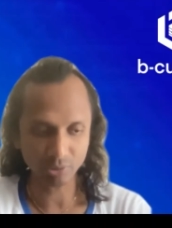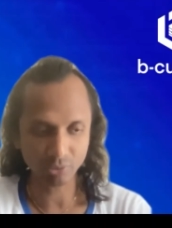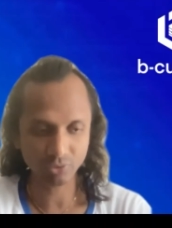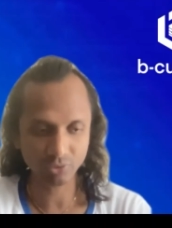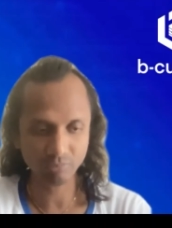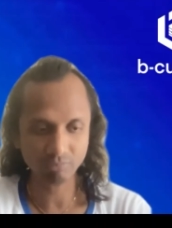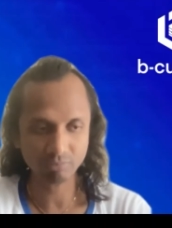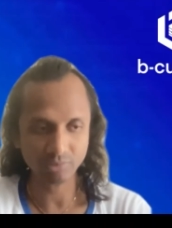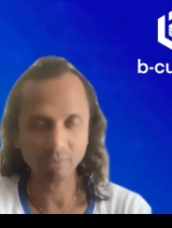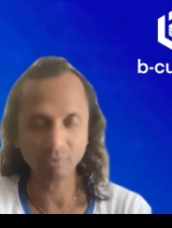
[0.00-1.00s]

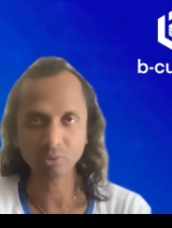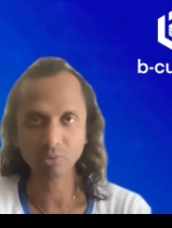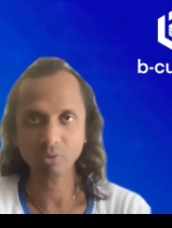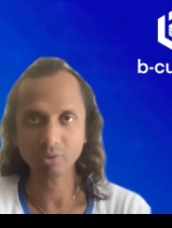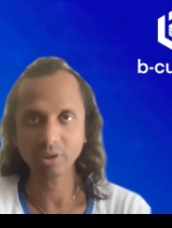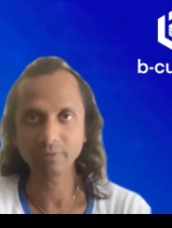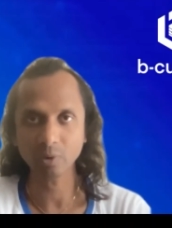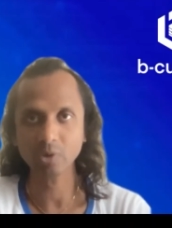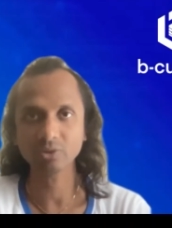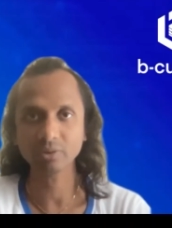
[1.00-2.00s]
to totally
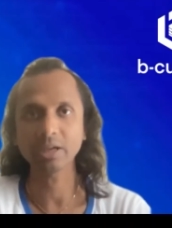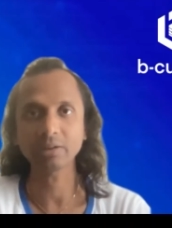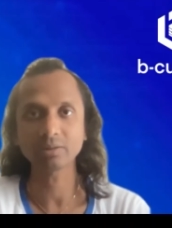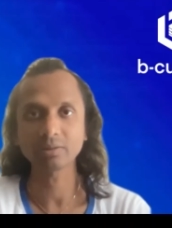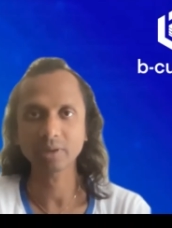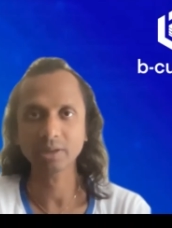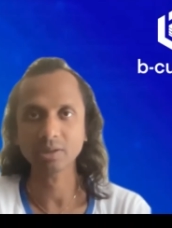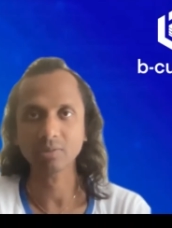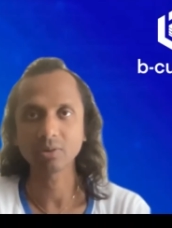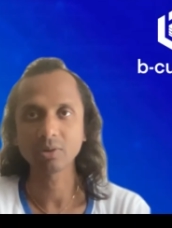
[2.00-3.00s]
focus on that right
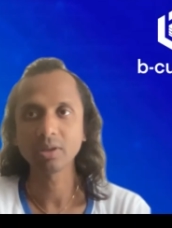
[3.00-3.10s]
now.